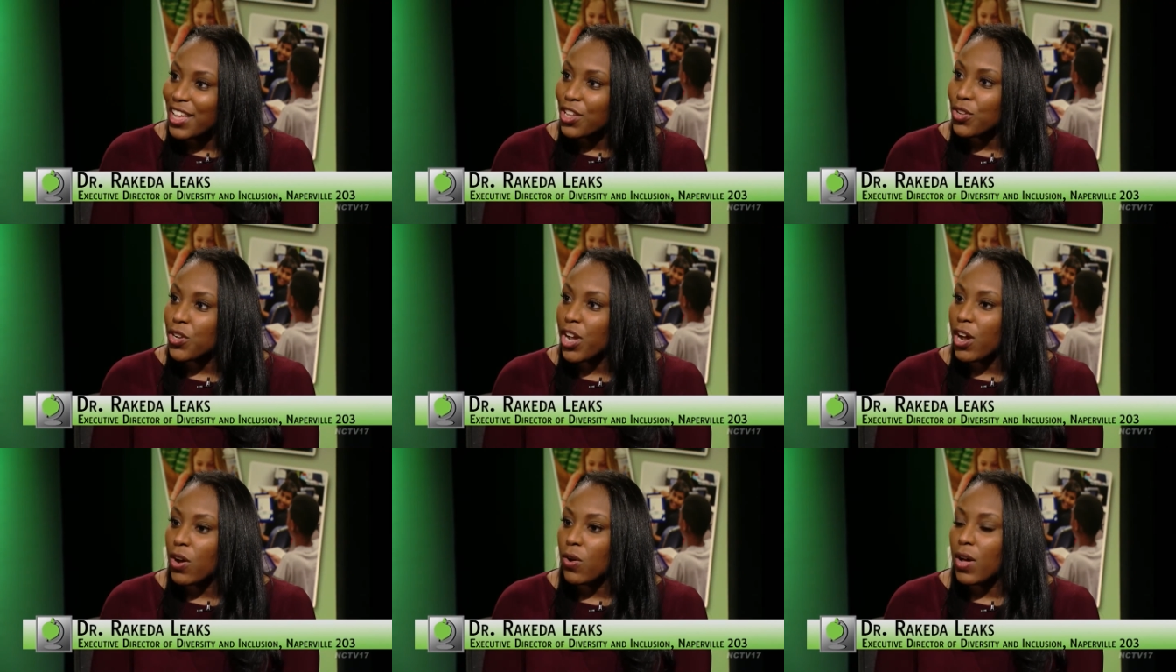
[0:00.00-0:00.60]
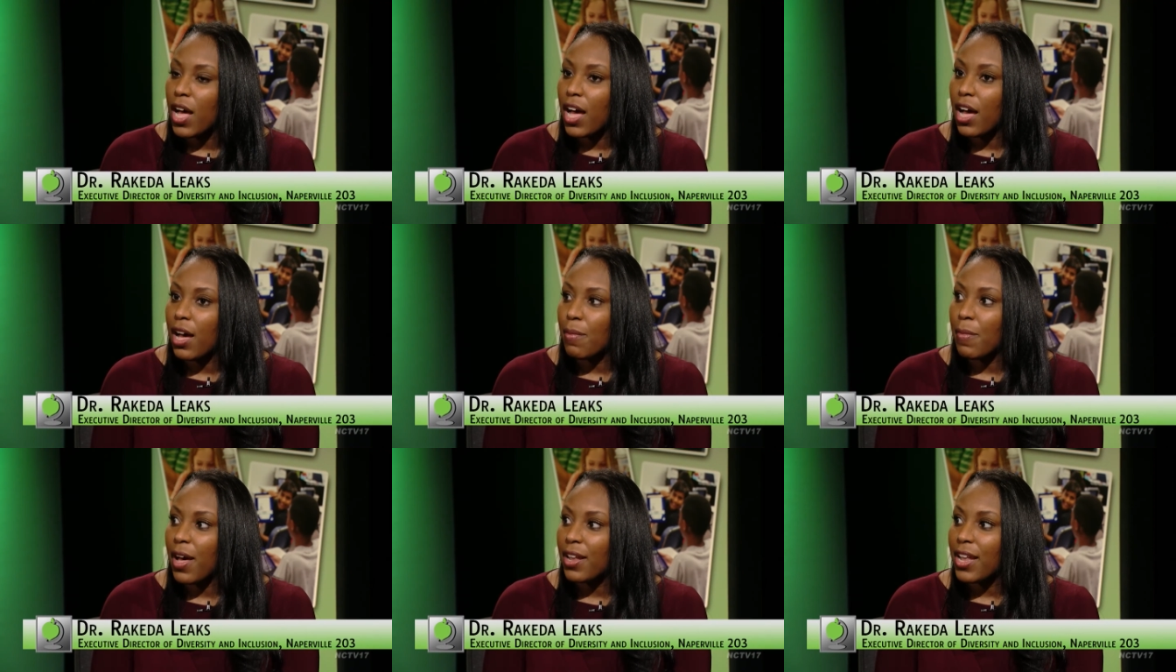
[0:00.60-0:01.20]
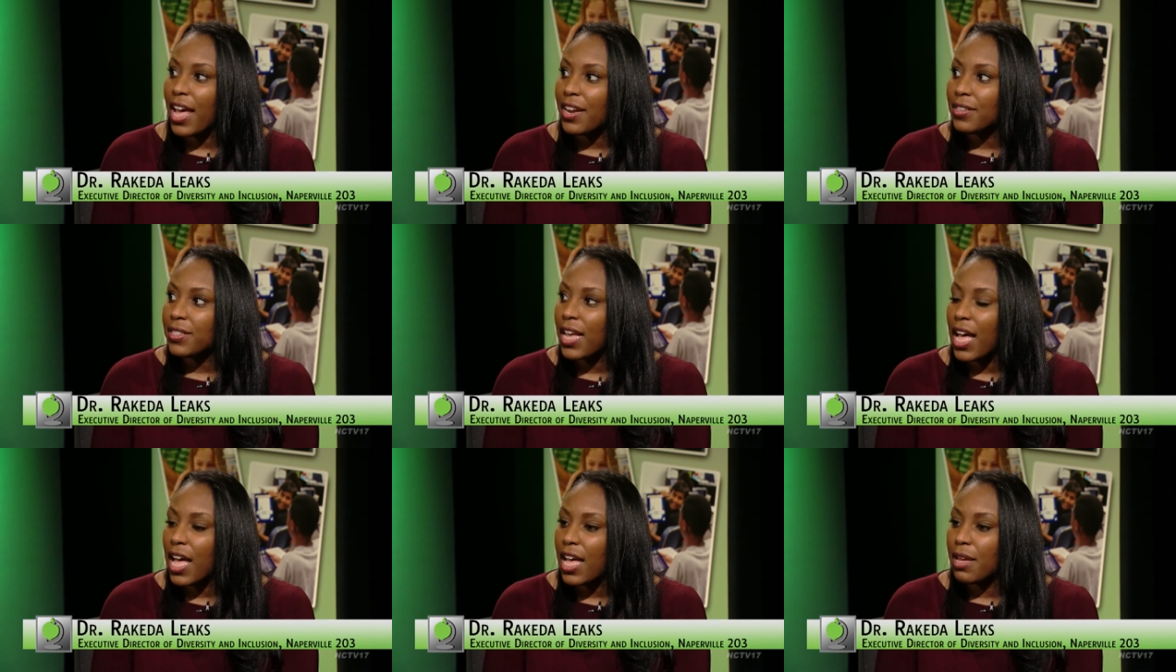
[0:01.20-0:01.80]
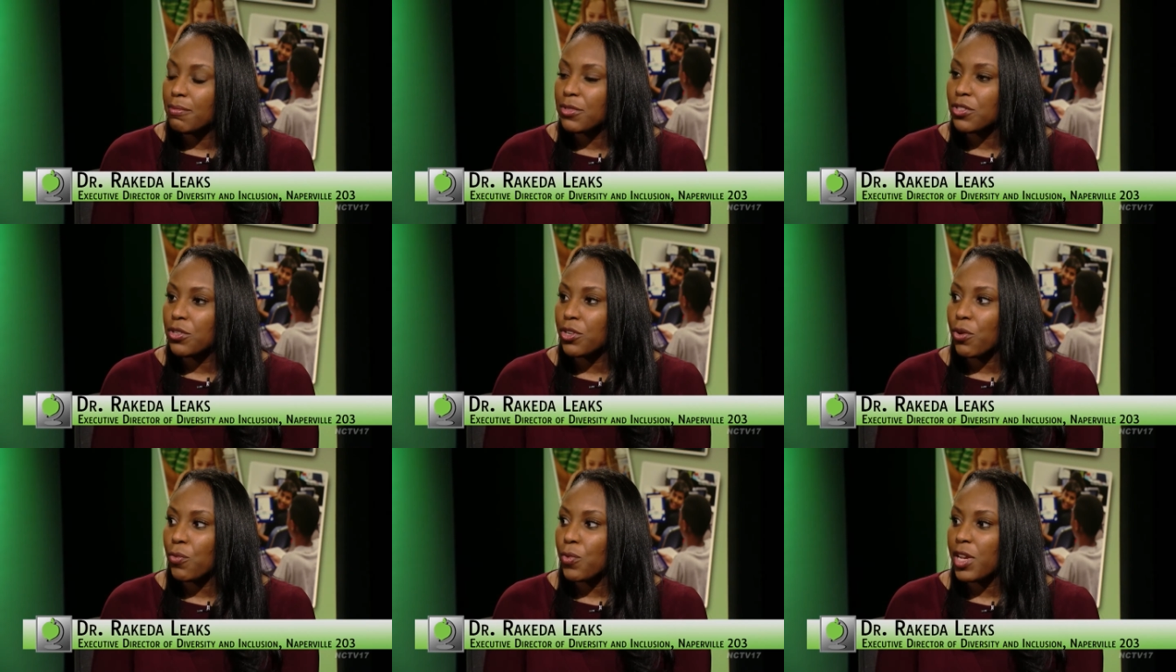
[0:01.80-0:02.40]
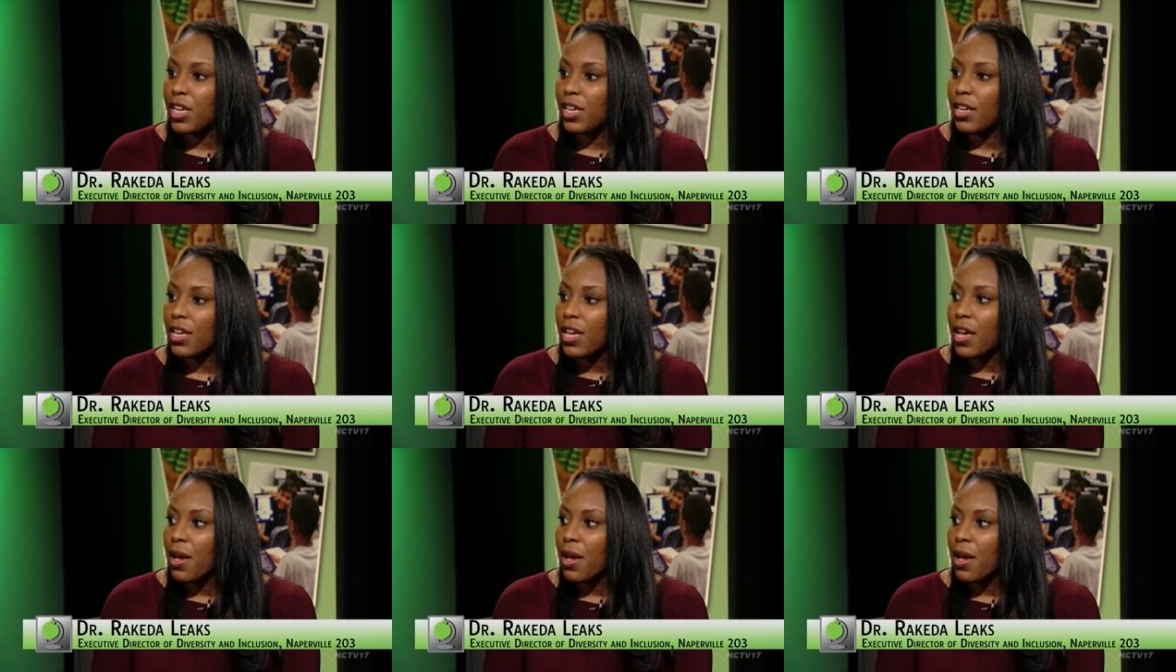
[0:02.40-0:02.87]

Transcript: You know, um, a lot of times, you know, we